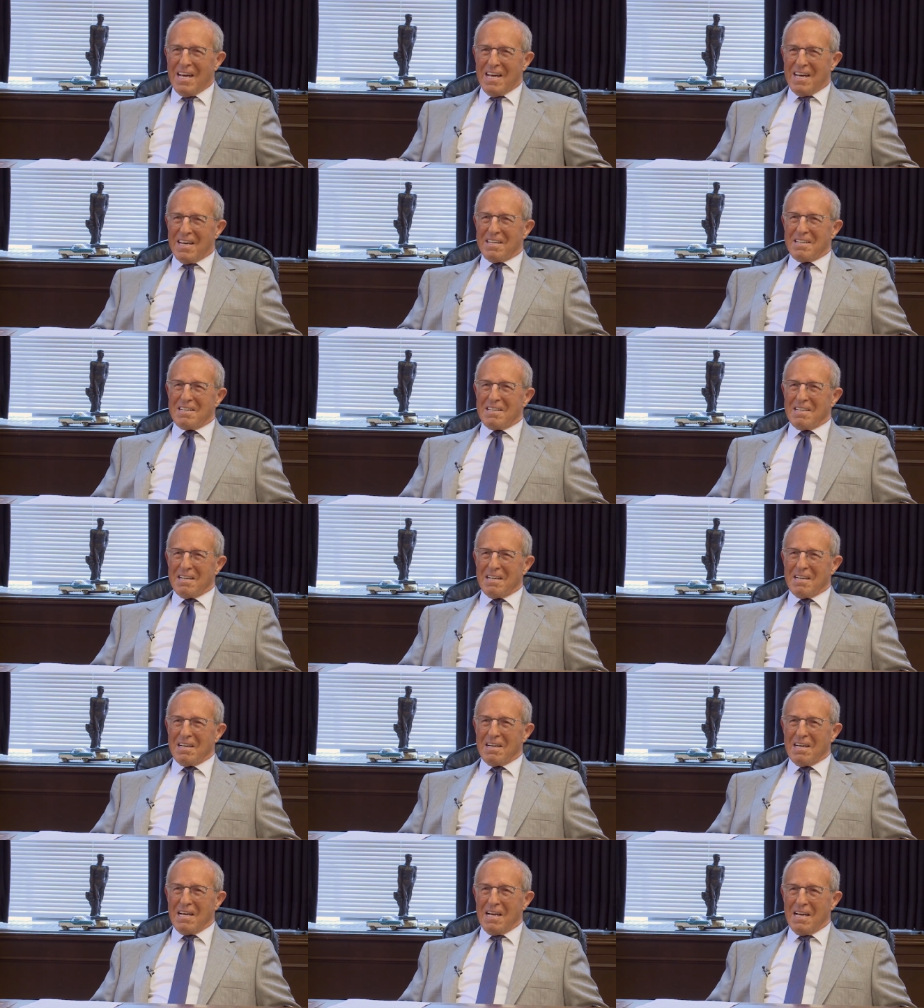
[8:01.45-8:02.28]
and
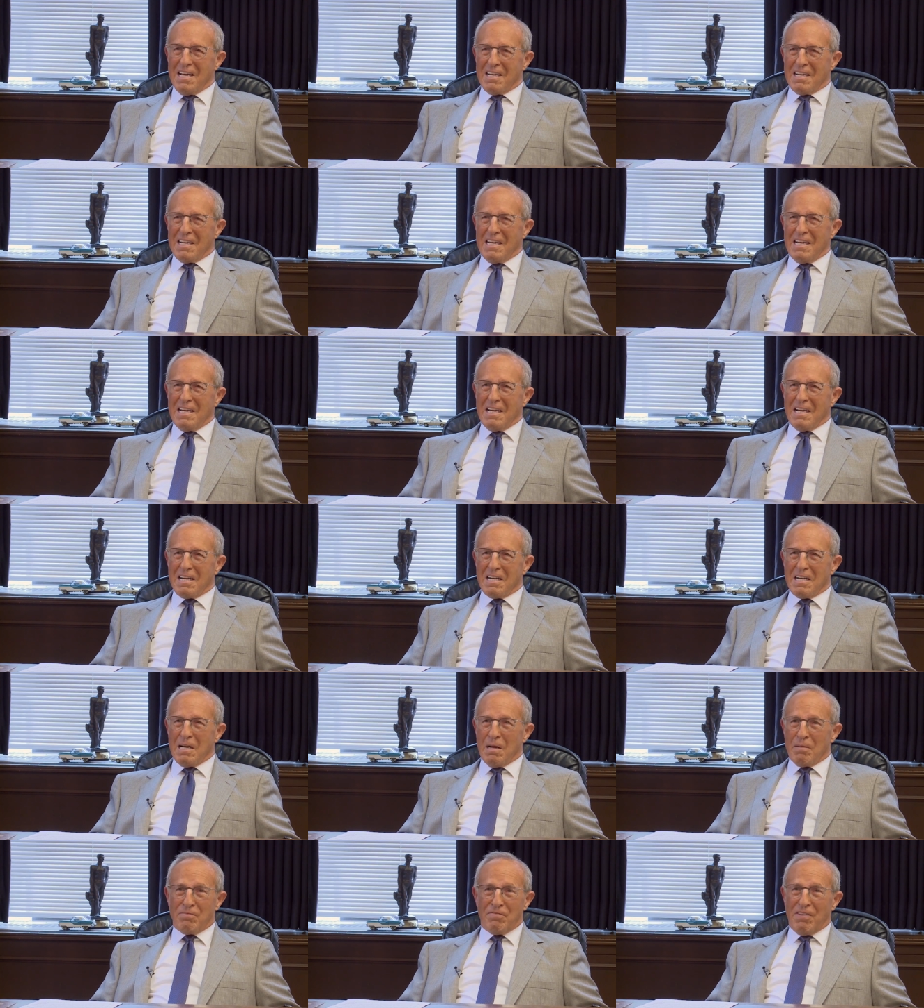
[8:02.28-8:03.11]
uh, and he
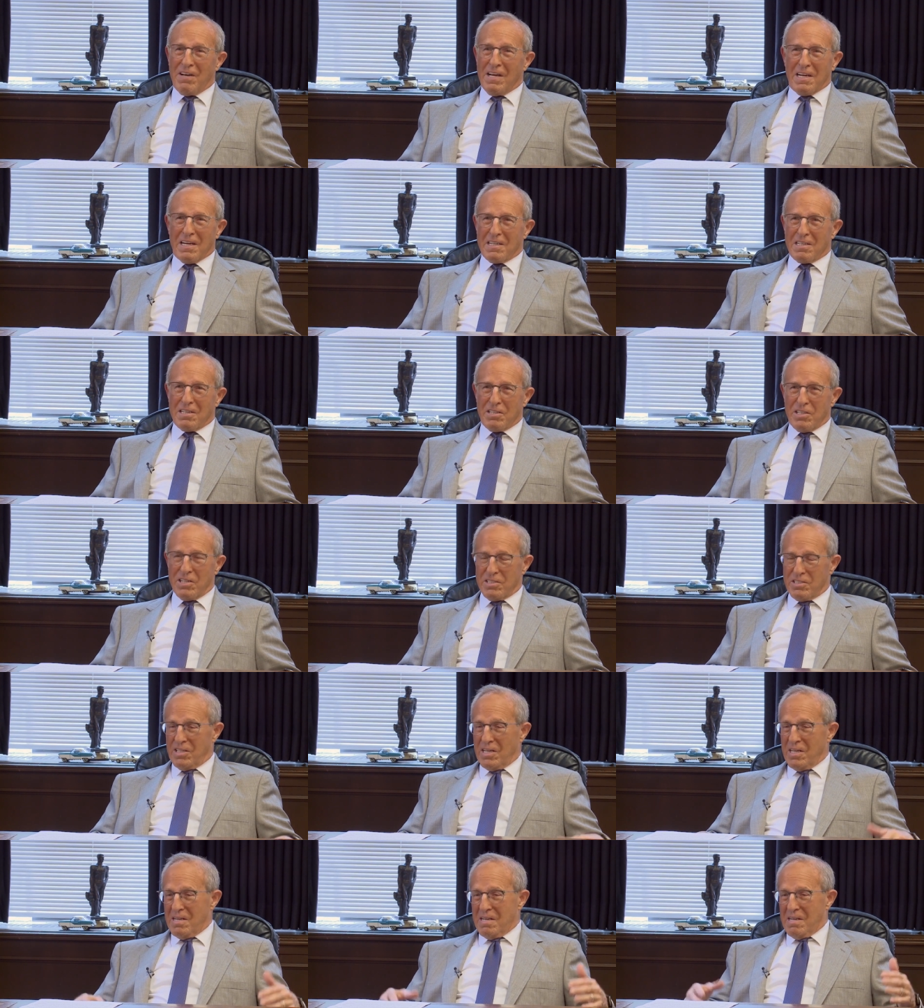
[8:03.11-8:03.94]
ended up failing.
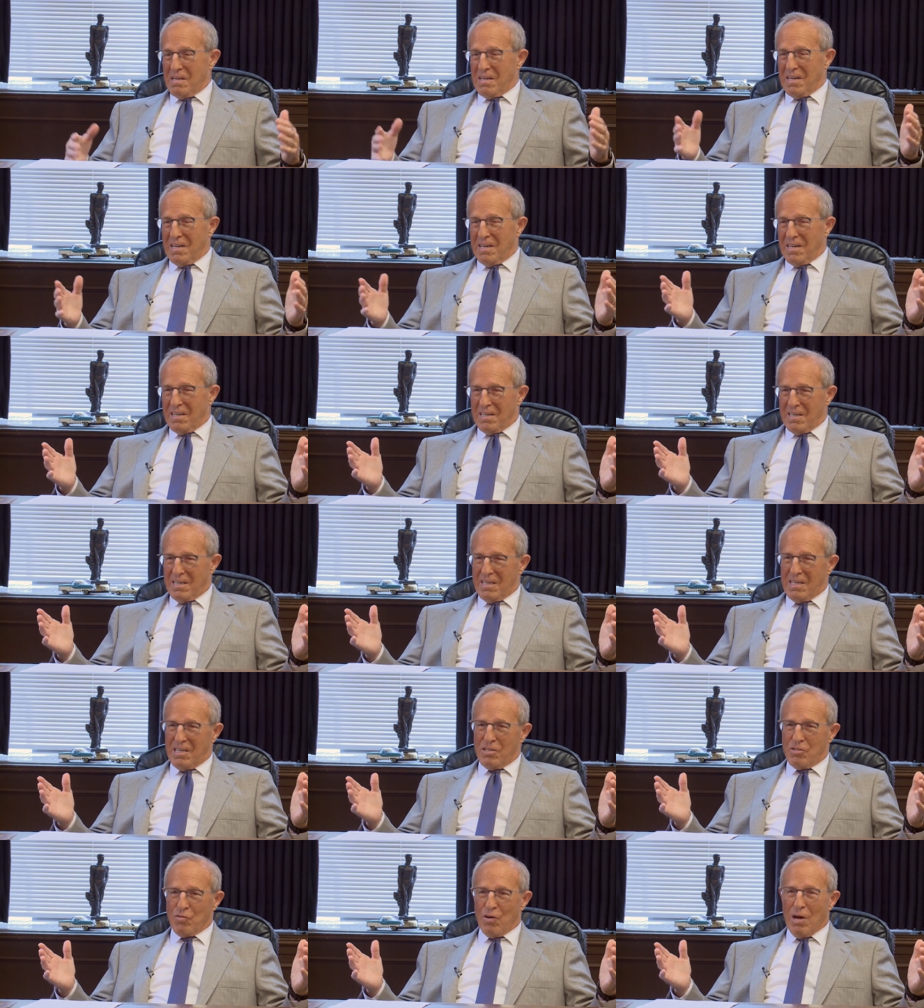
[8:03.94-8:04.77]
This uh,
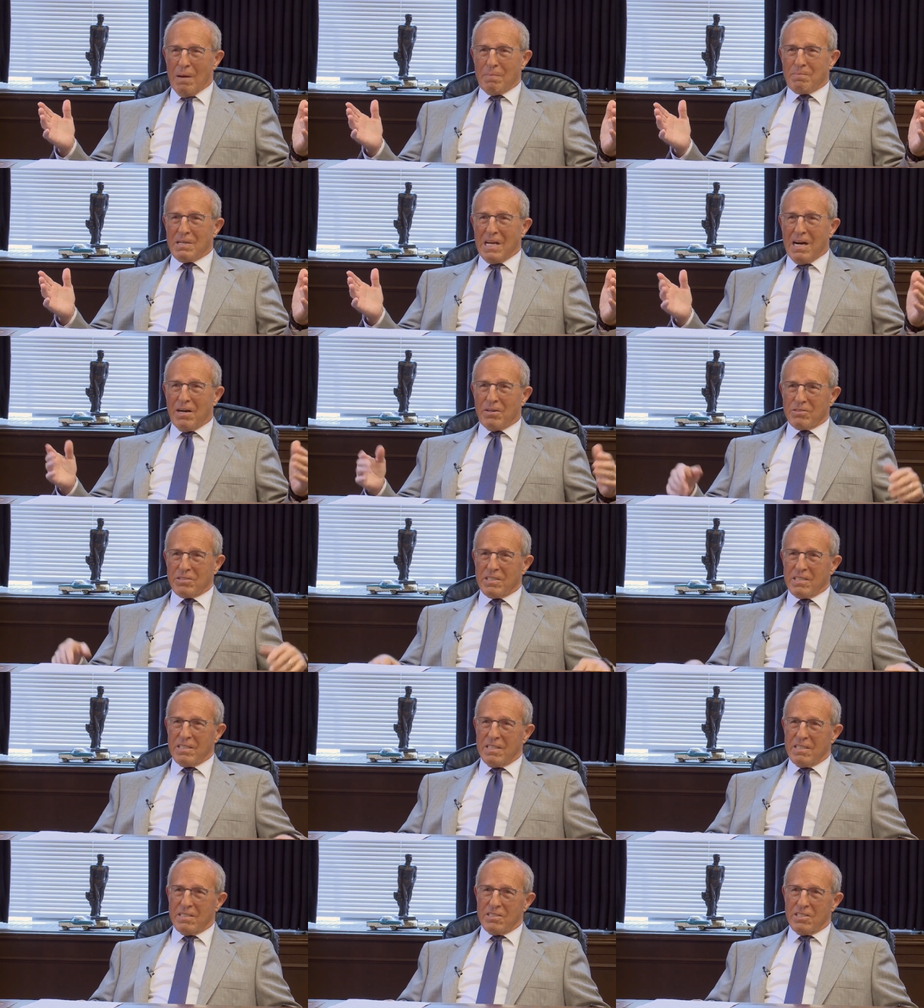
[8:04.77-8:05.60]
he dropped out,
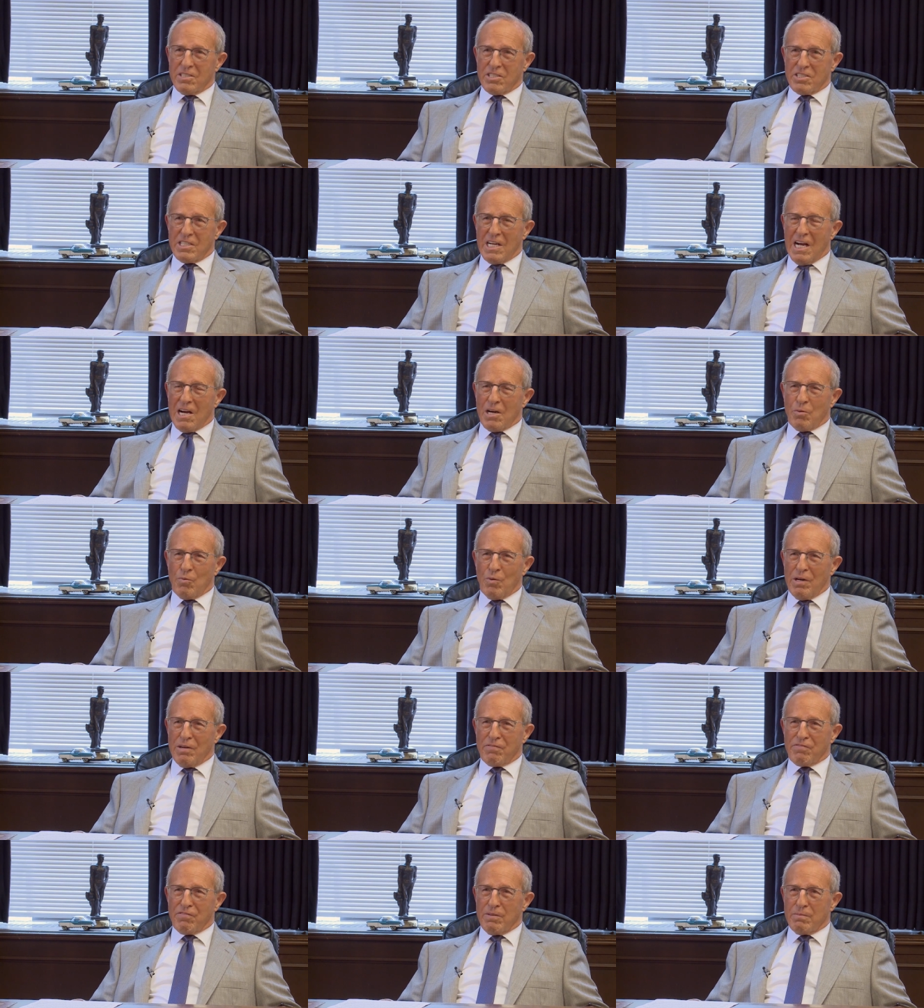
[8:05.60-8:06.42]
and the stock
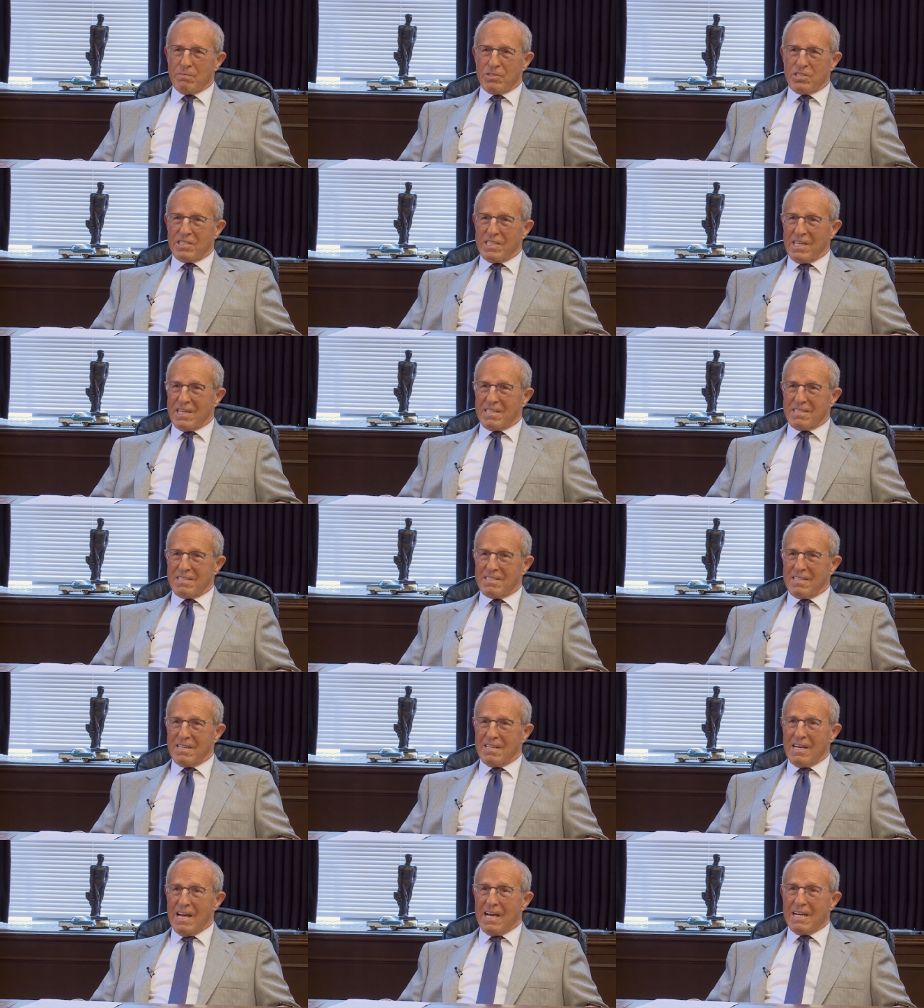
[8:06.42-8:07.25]
went from six
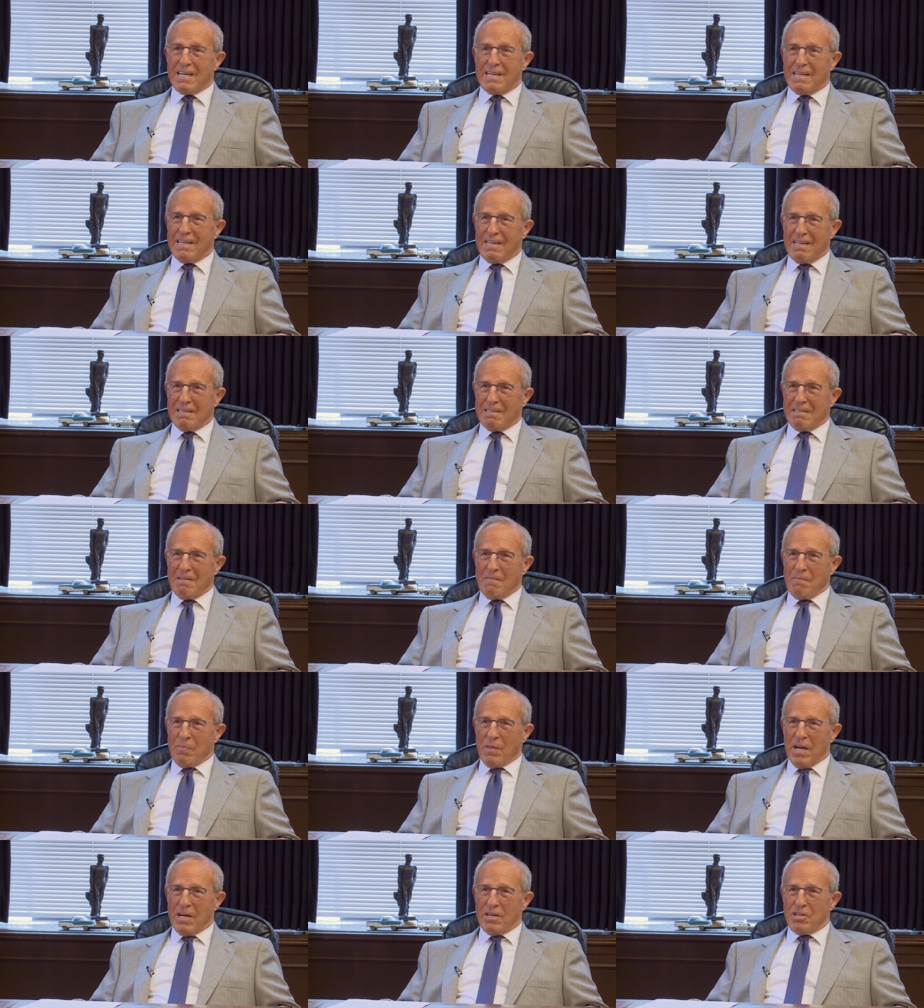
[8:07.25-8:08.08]
to ninety
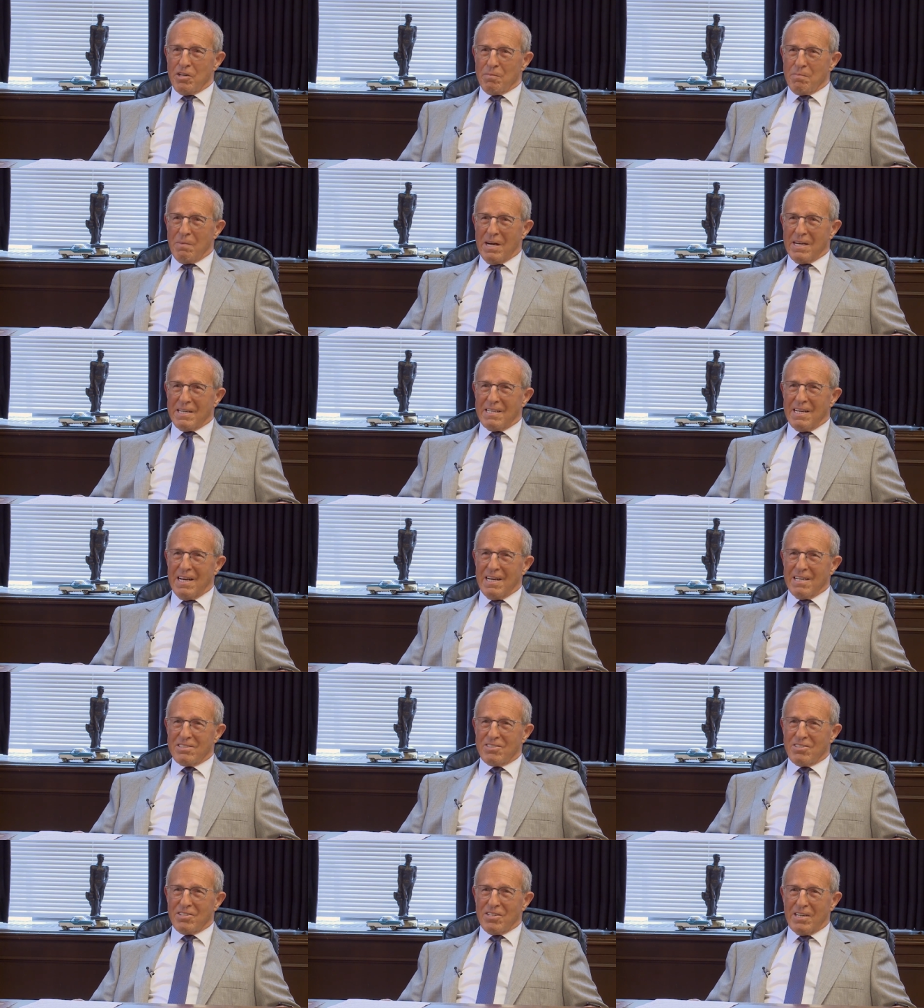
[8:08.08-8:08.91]
under my
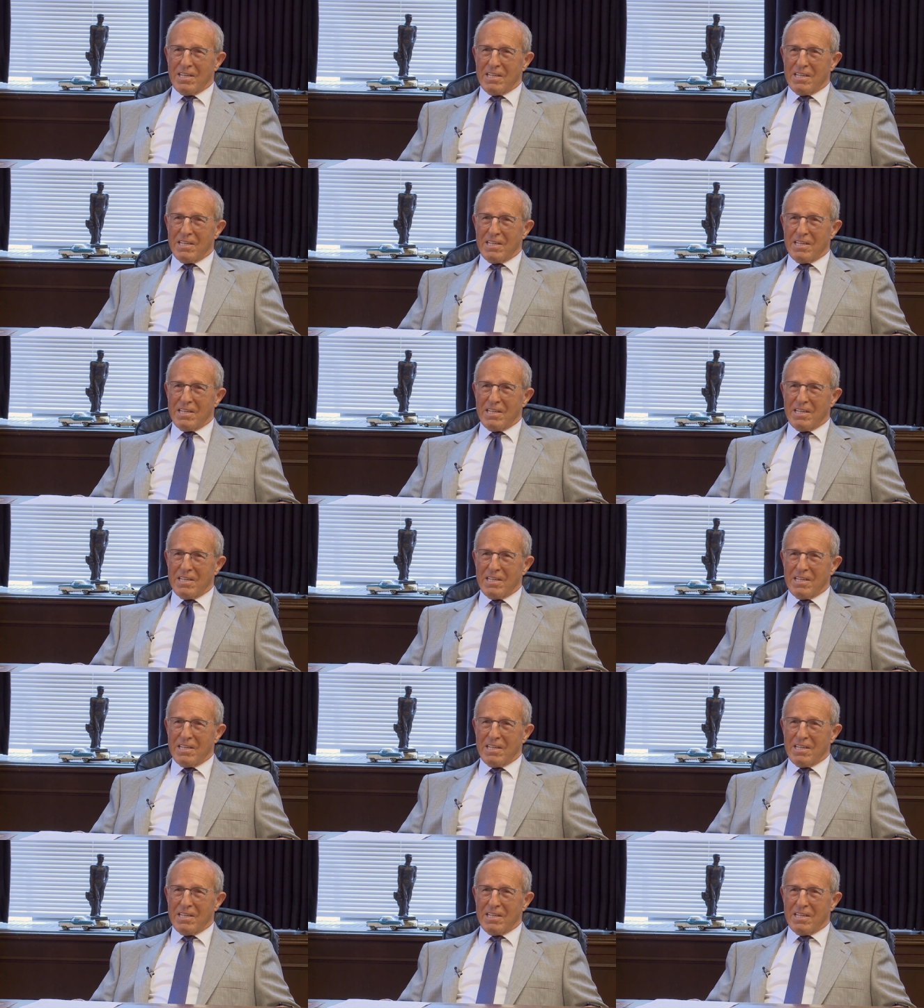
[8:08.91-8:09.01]
dad's